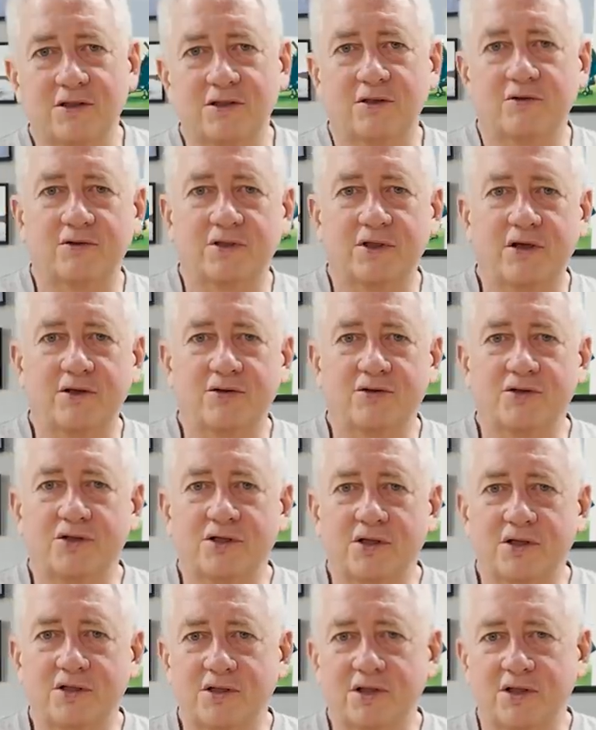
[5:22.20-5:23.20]
so
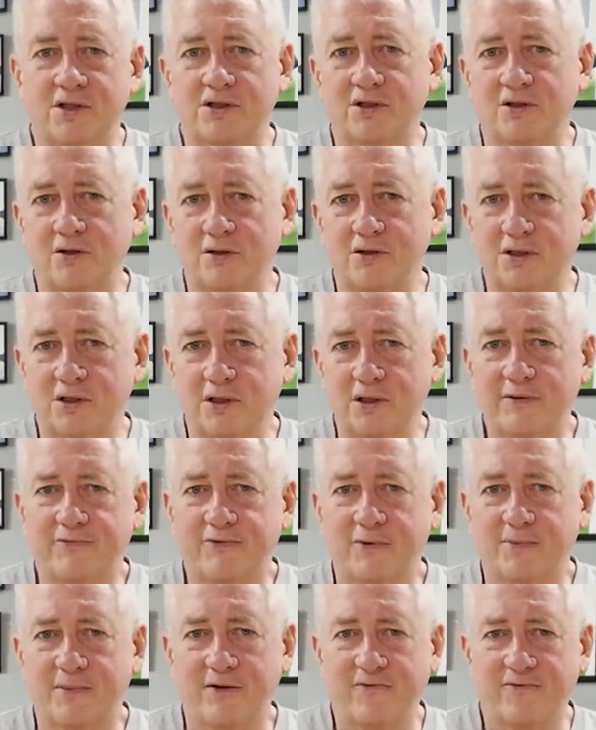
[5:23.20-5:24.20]
dangerous is that you go to sleep
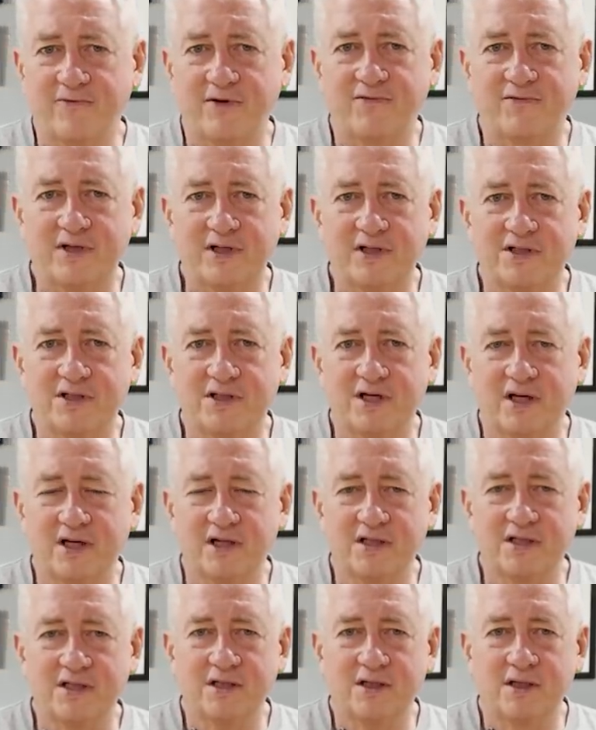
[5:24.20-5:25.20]
for about 15
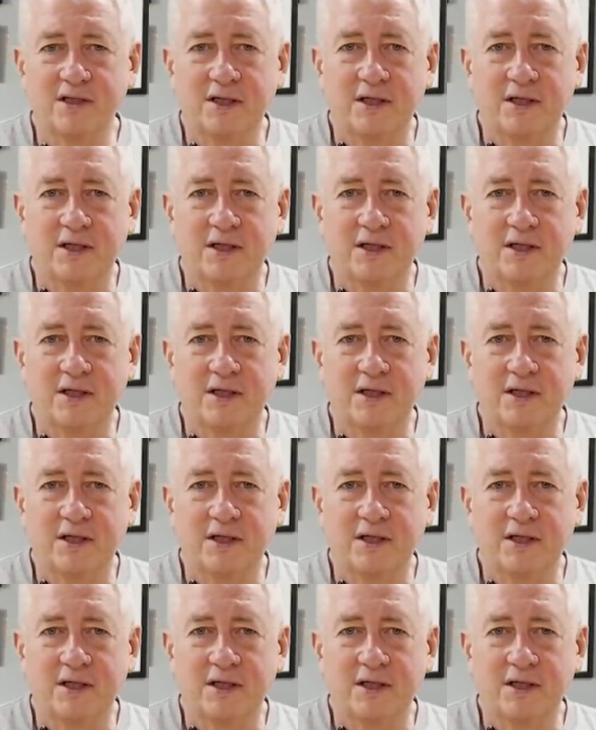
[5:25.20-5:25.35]
seconds,